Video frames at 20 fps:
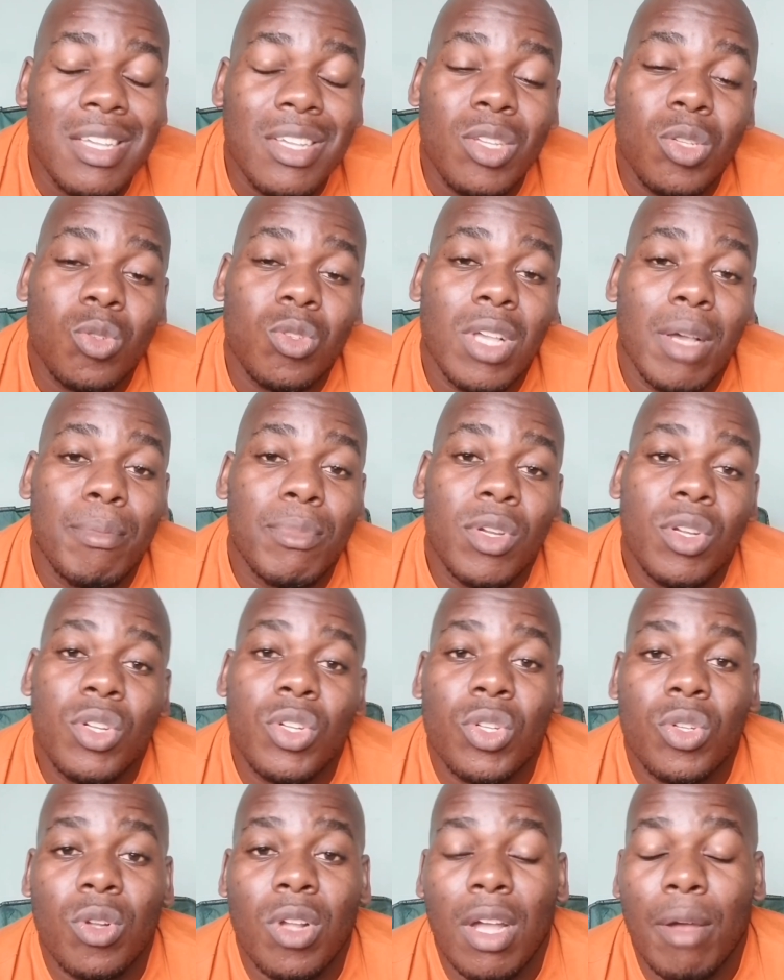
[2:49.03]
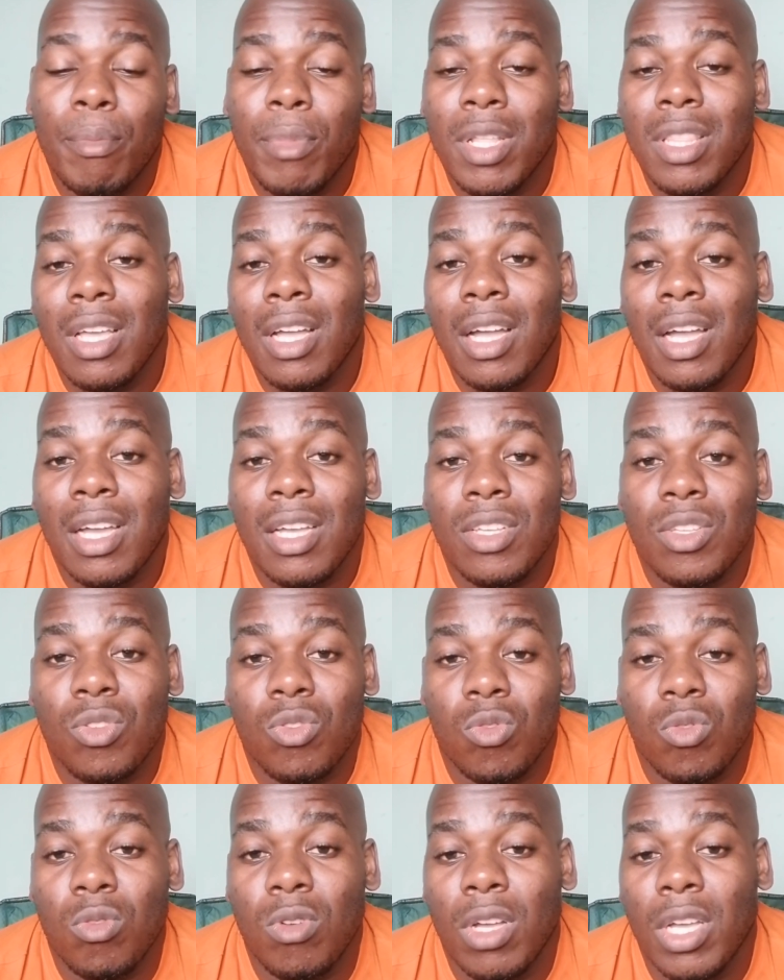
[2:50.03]
So I'm not sure about the
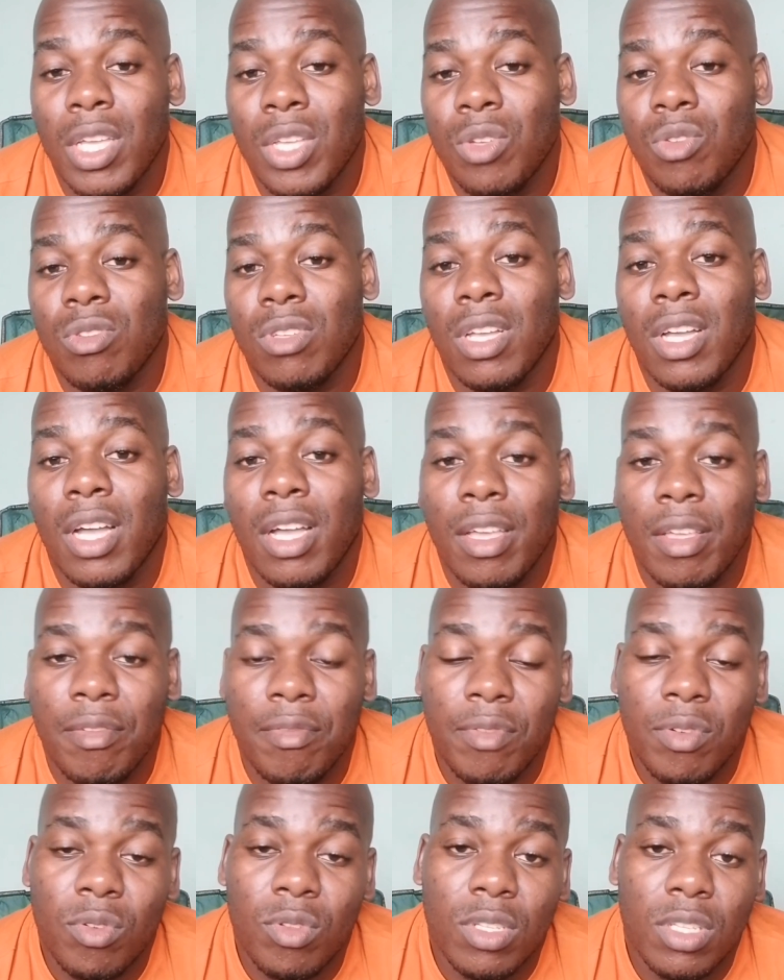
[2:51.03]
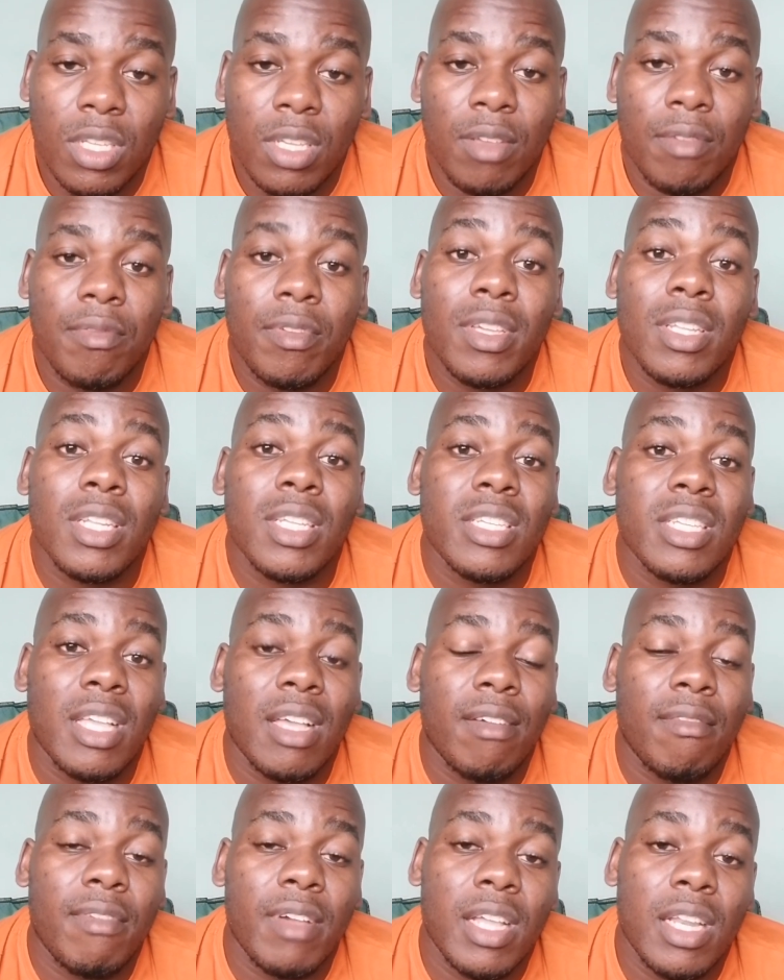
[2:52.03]
guys who are using iPhones if it is
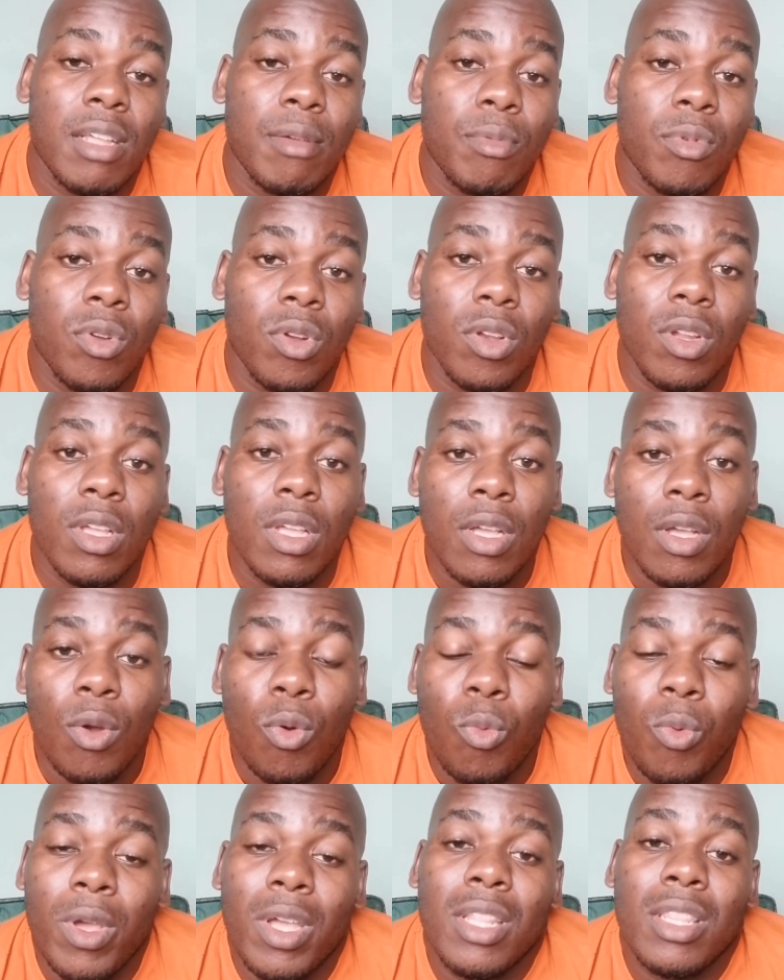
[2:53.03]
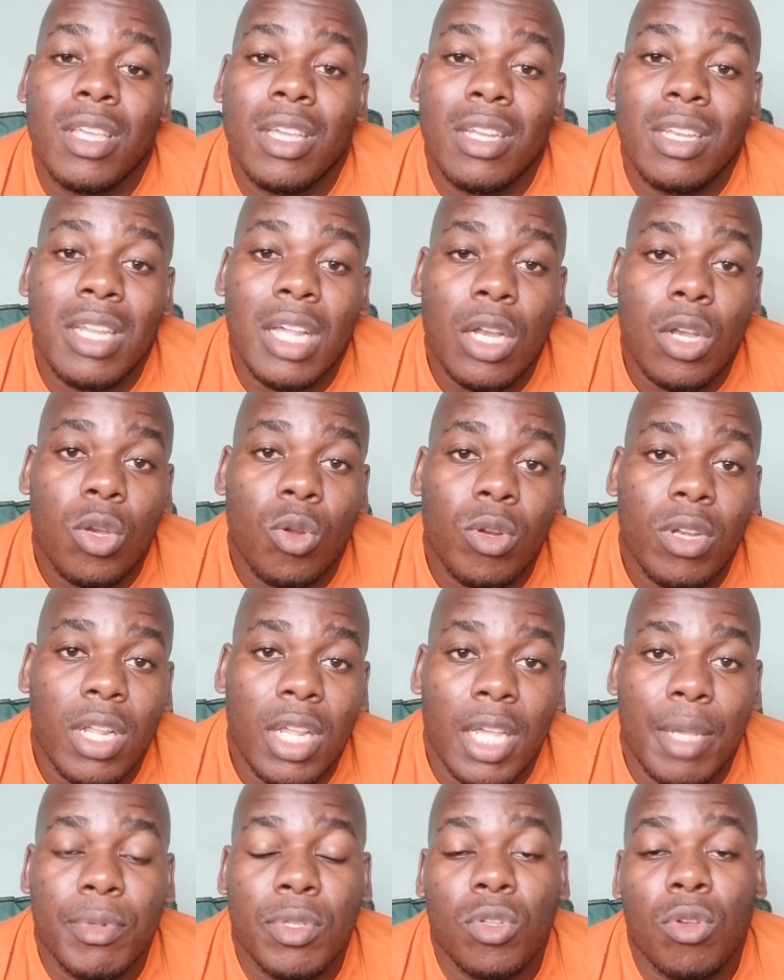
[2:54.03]
available where they download
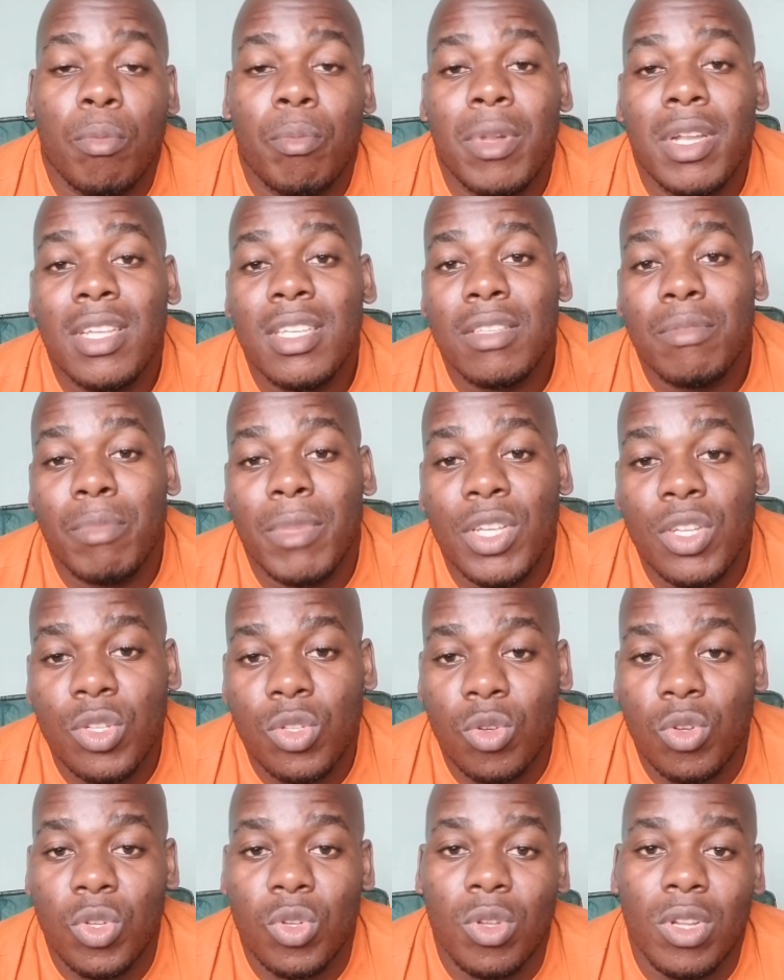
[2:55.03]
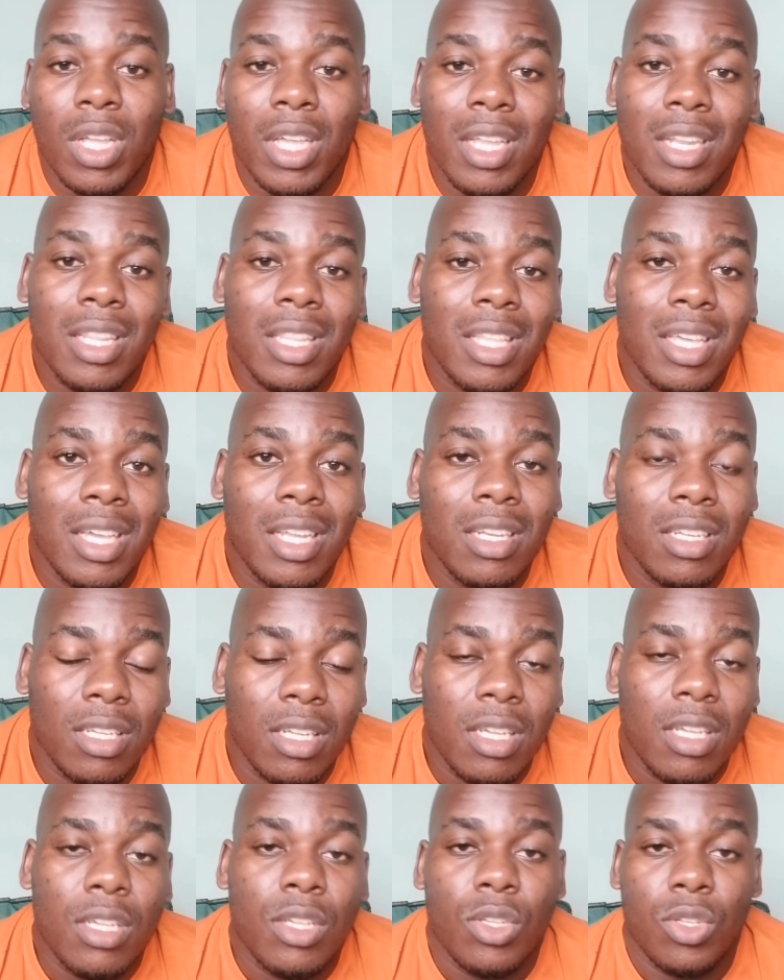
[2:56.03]
apps. So please make sure you get that
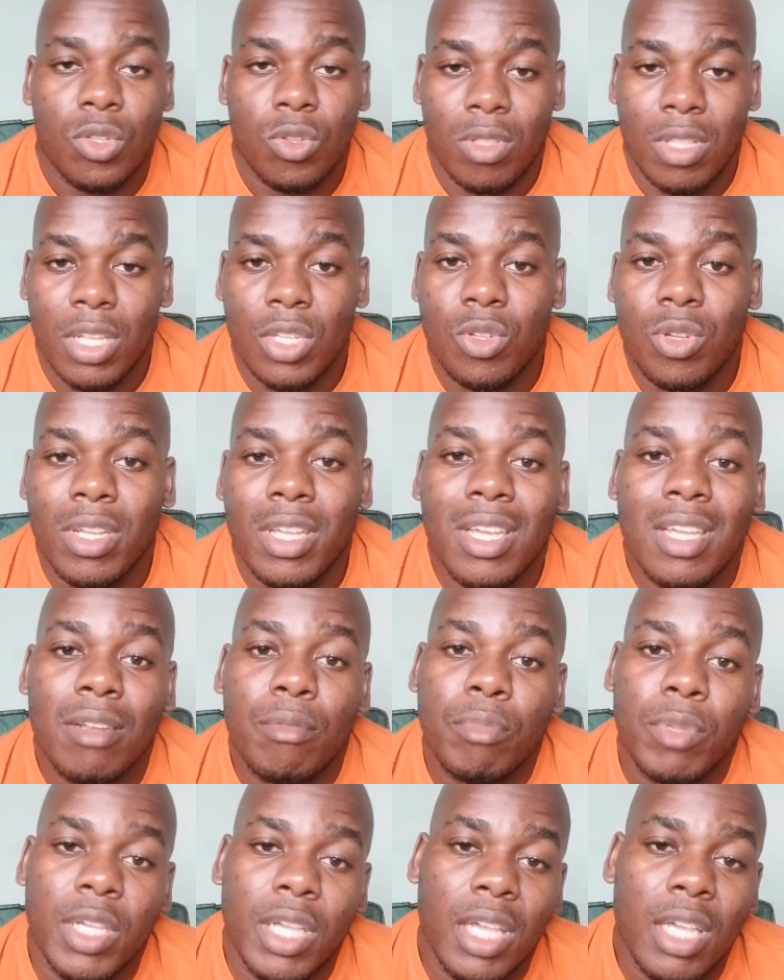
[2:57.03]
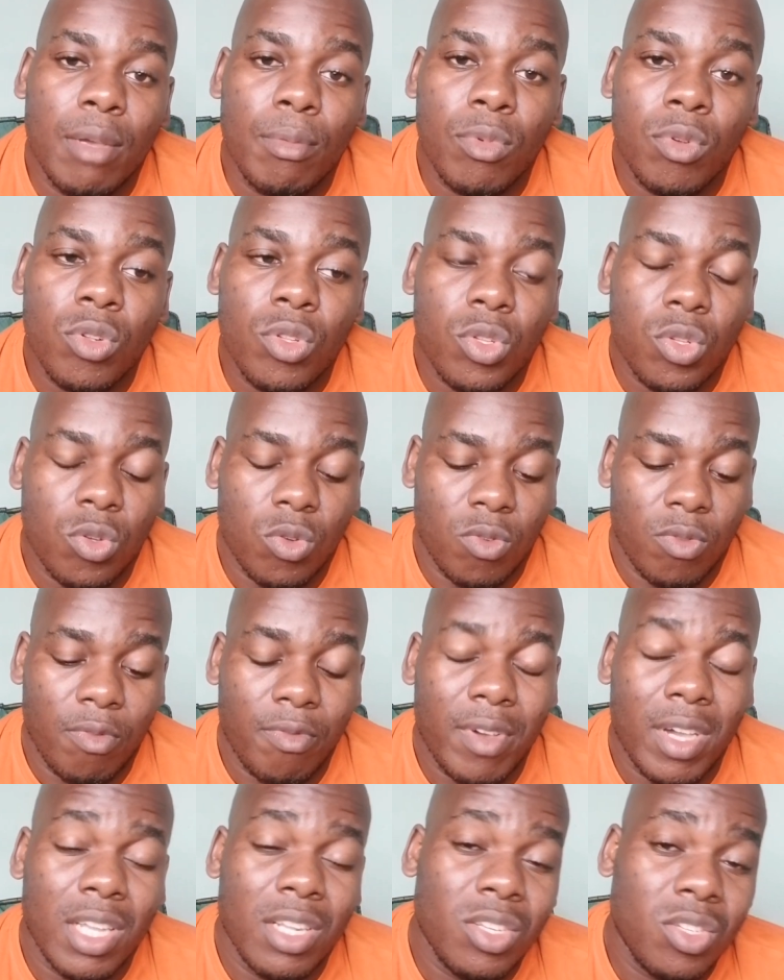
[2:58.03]
so that you can be able to
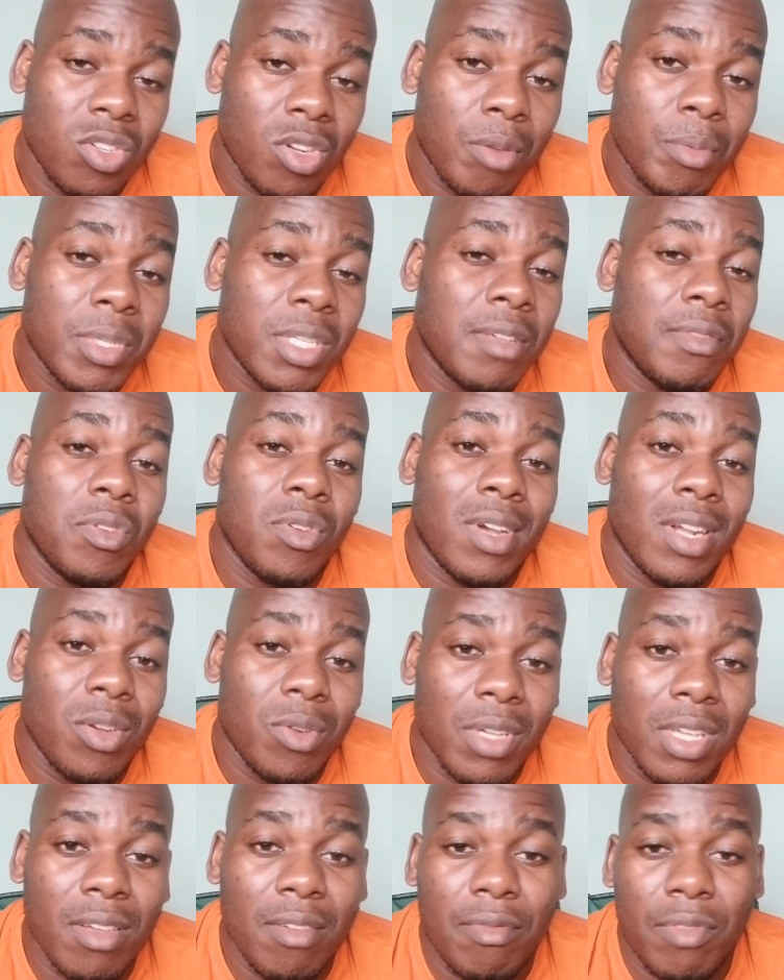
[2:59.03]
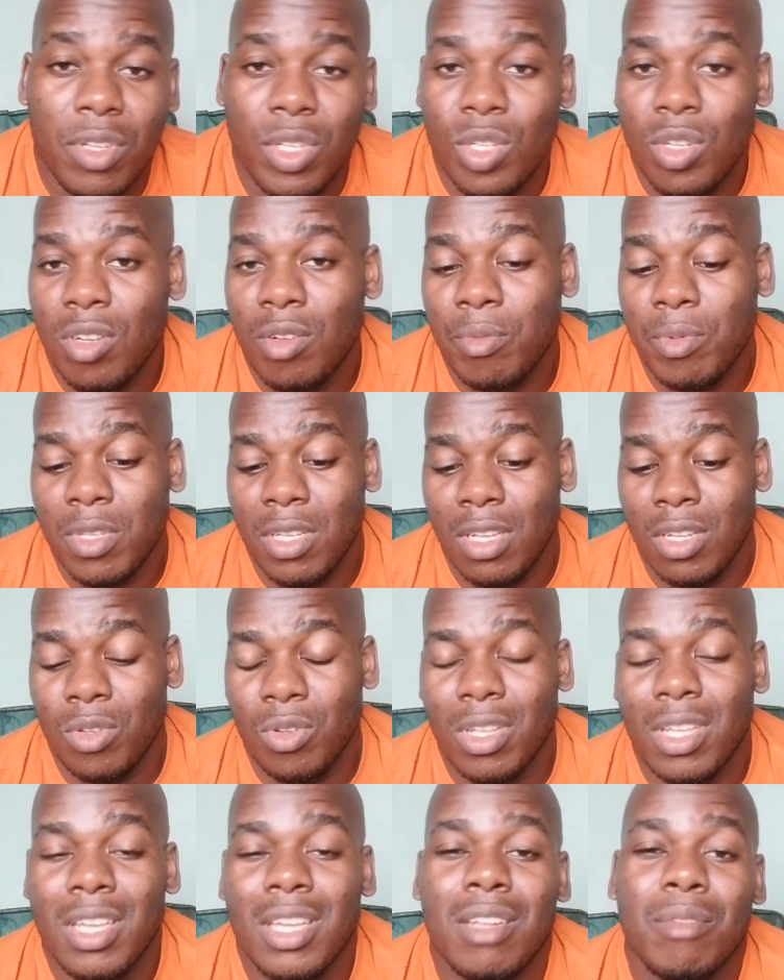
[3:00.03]
find jobs if you are looking for jobs, and
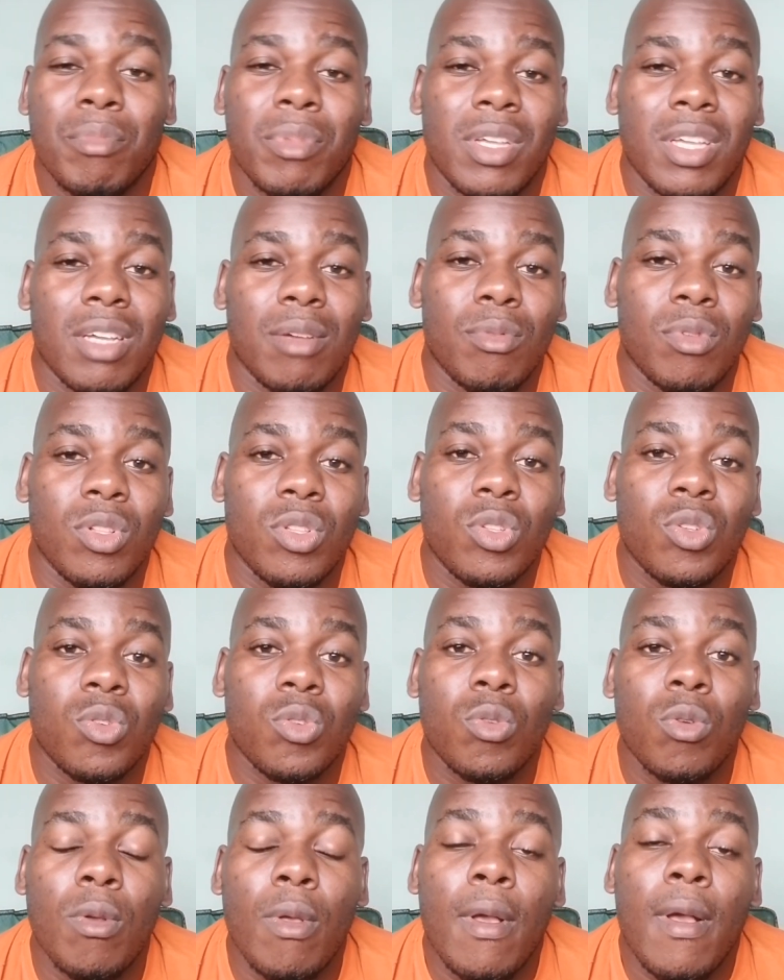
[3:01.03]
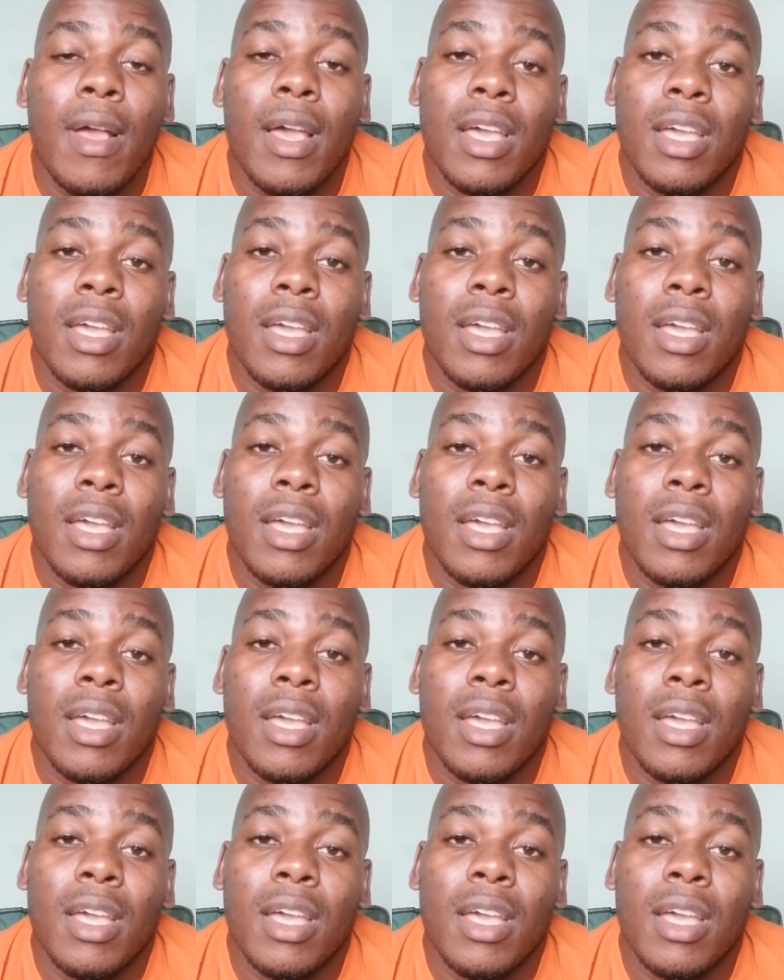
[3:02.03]
you can be able to